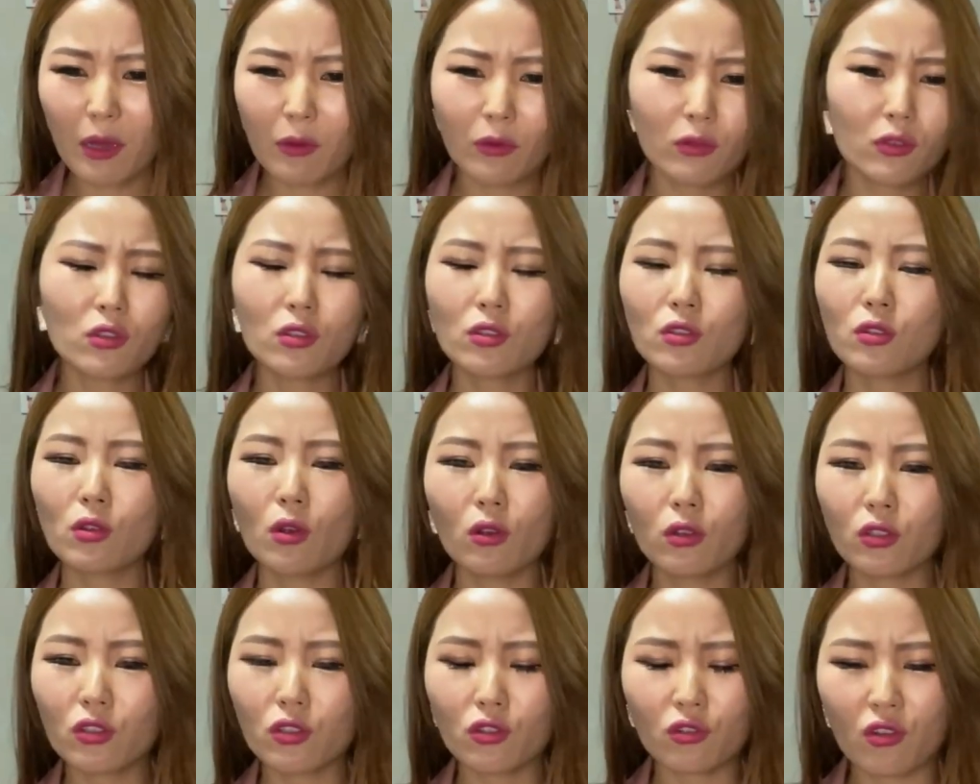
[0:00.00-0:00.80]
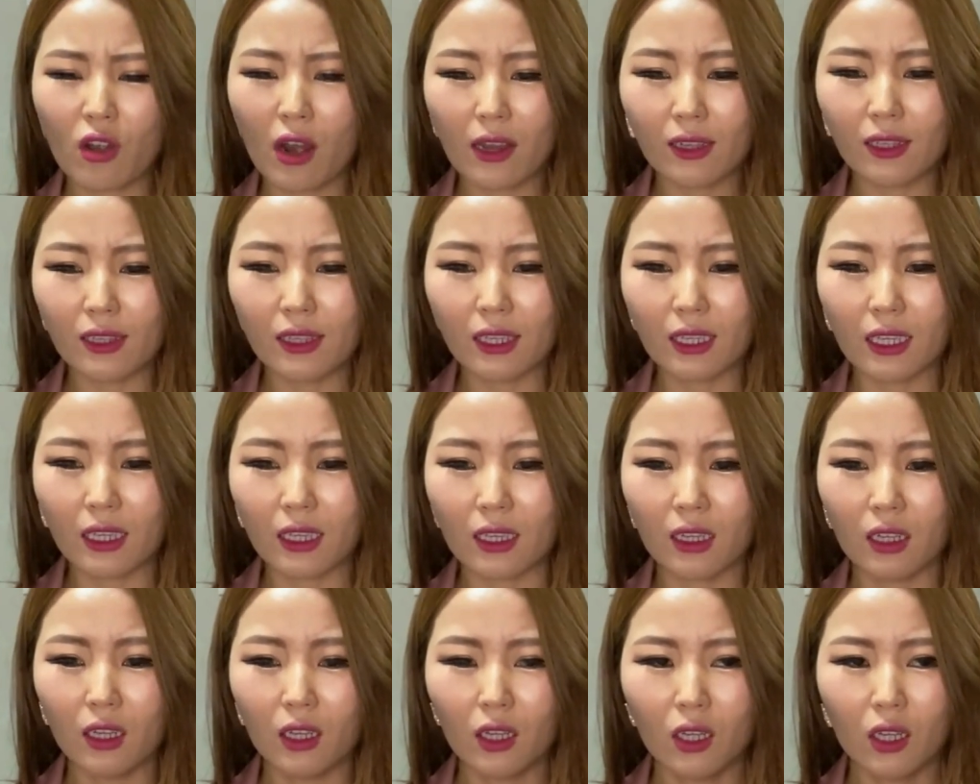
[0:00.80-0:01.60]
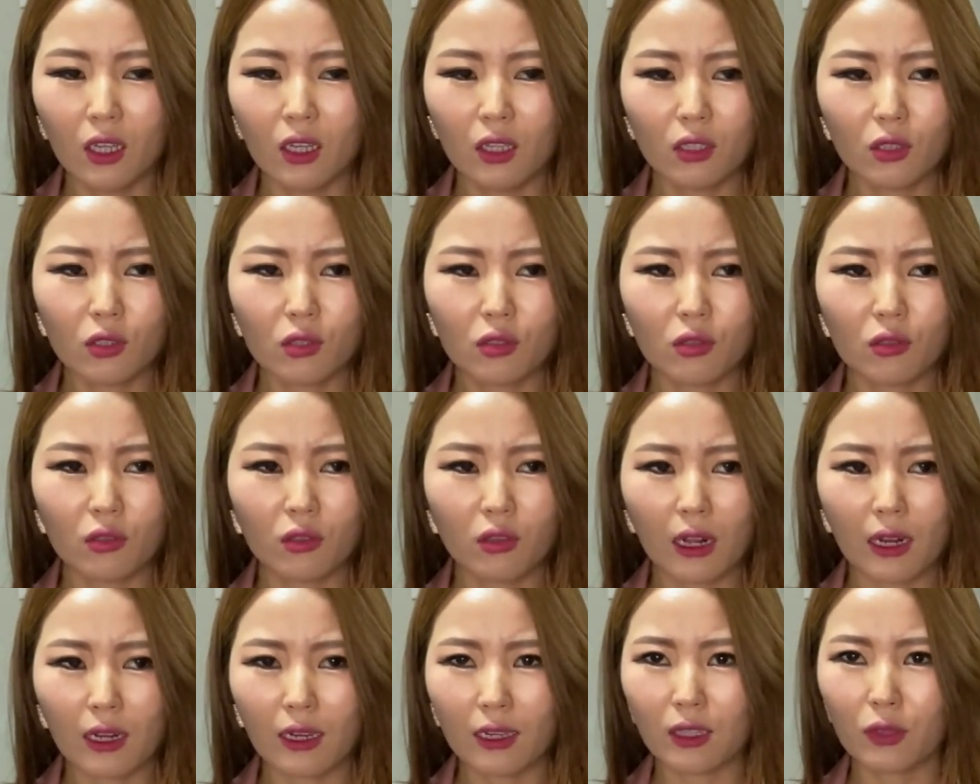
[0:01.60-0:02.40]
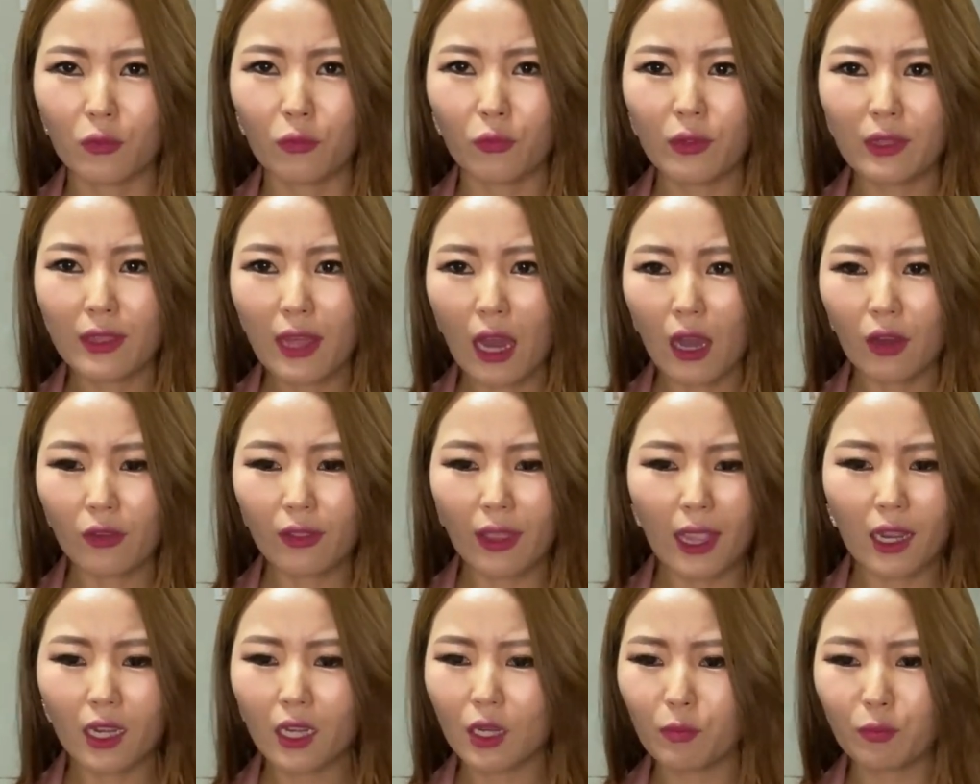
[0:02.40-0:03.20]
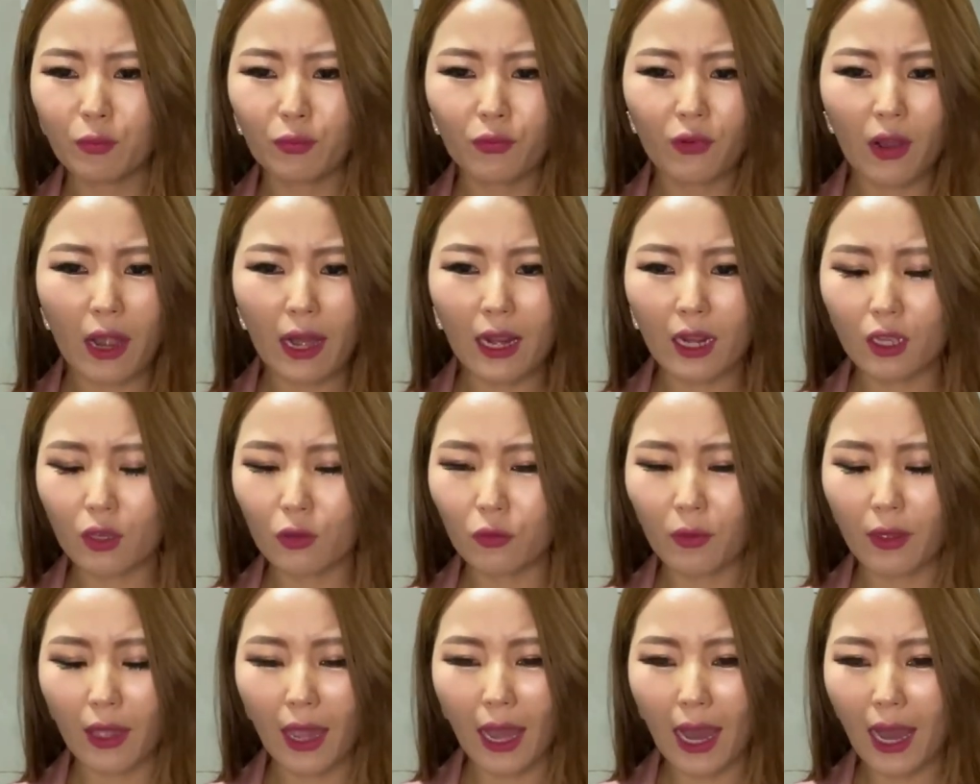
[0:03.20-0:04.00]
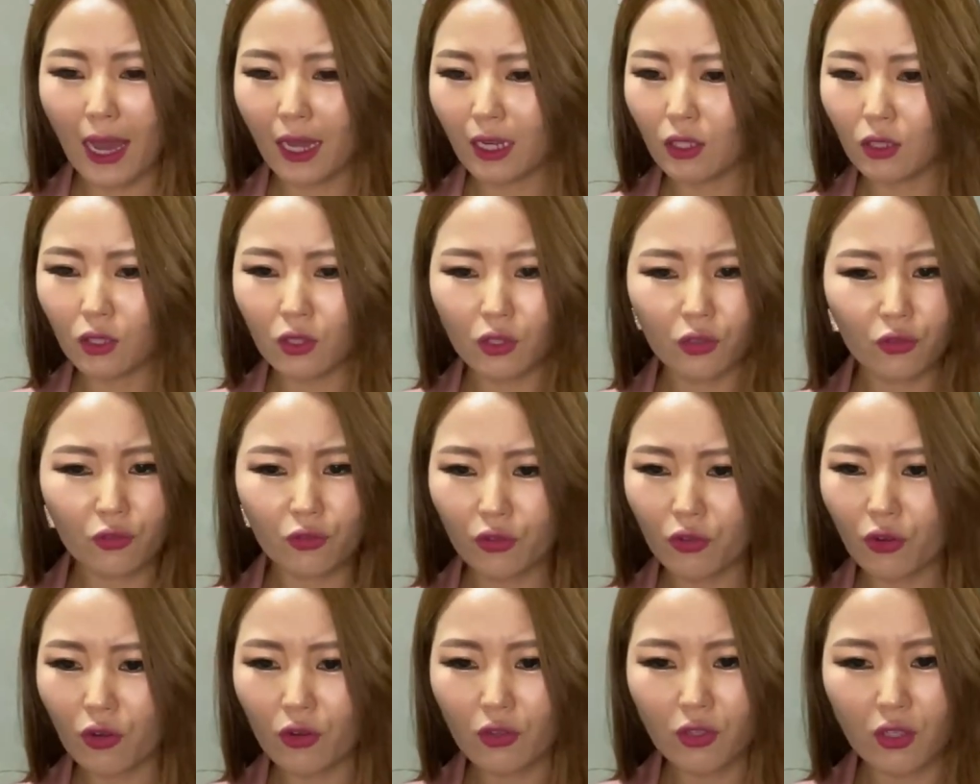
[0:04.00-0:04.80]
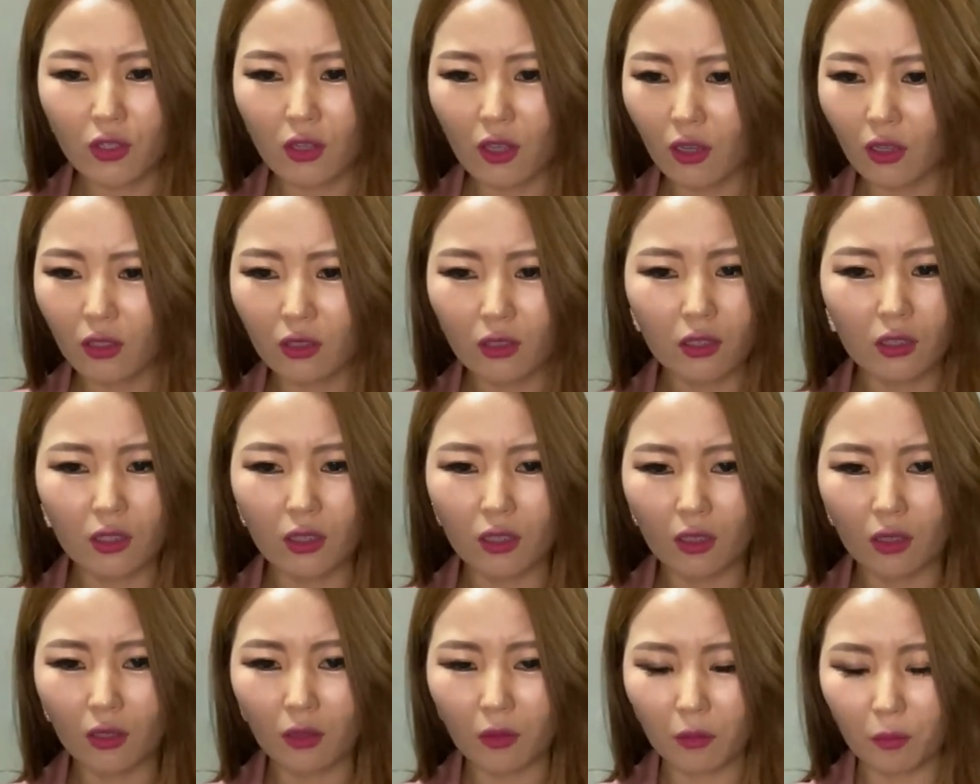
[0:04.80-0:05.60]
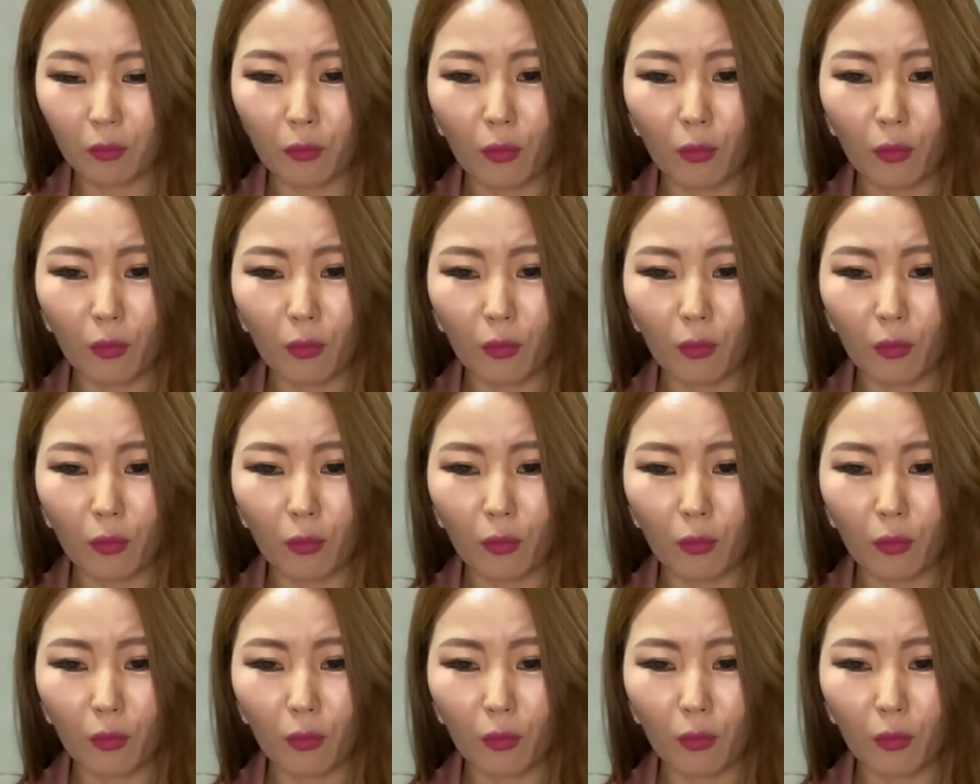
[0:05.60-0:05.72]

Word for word: I was so struggling to like without any break, we had to cross the, the